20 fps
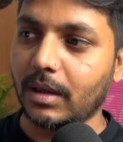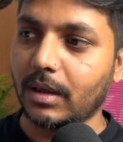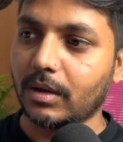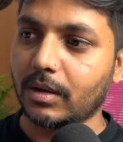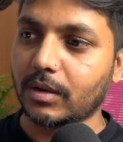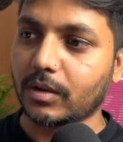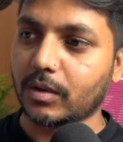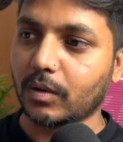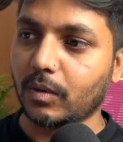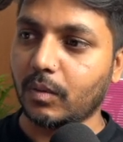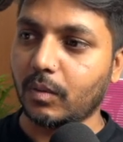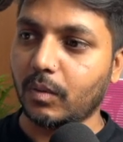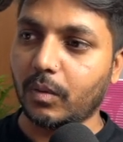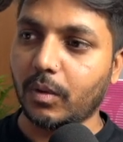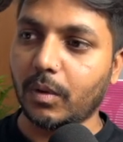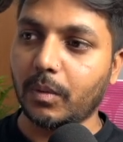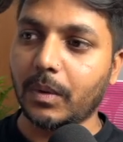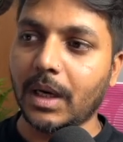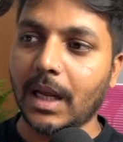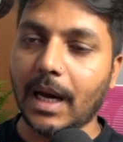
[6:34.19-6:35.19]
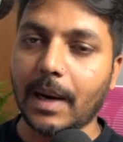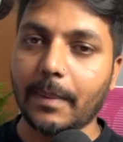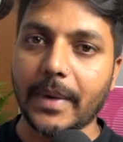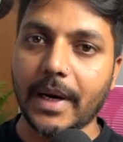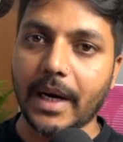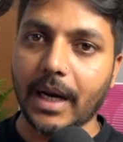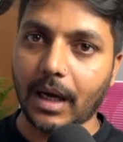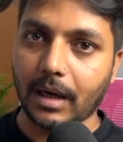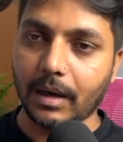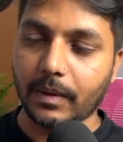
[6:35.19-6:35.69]
So we will have
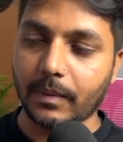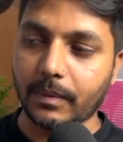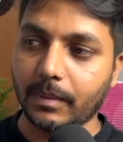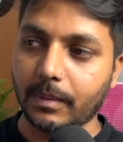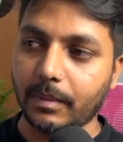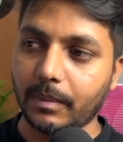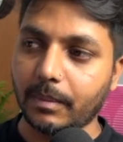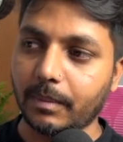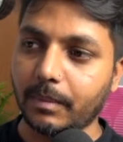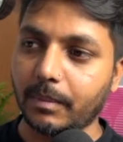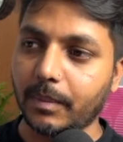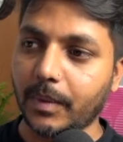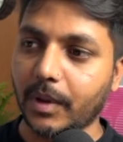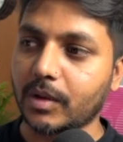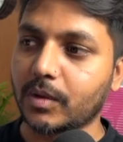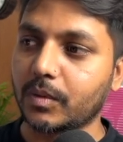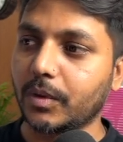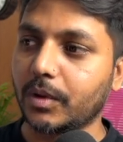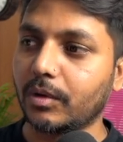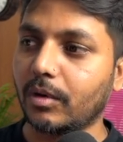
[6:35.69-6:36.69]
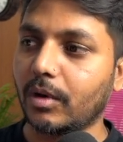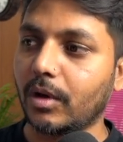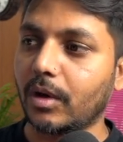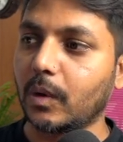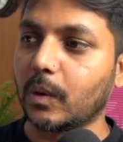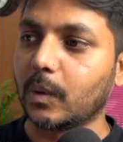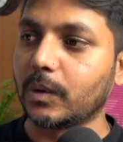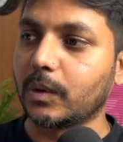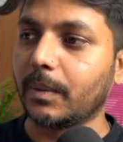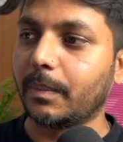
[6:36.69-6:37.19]
null because we do not
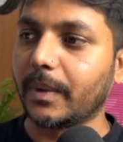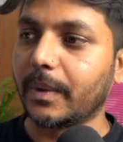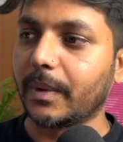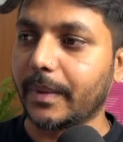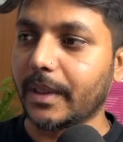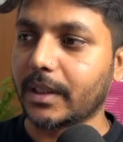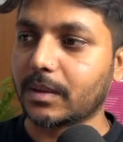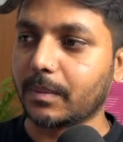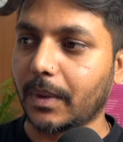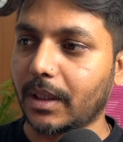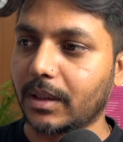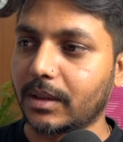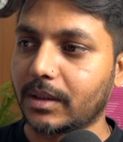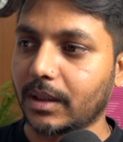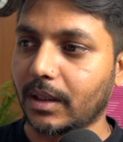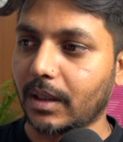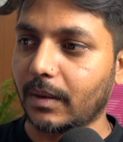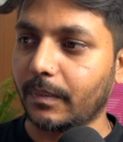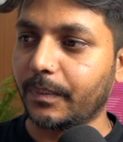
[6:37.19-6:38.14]
know the previous month sale.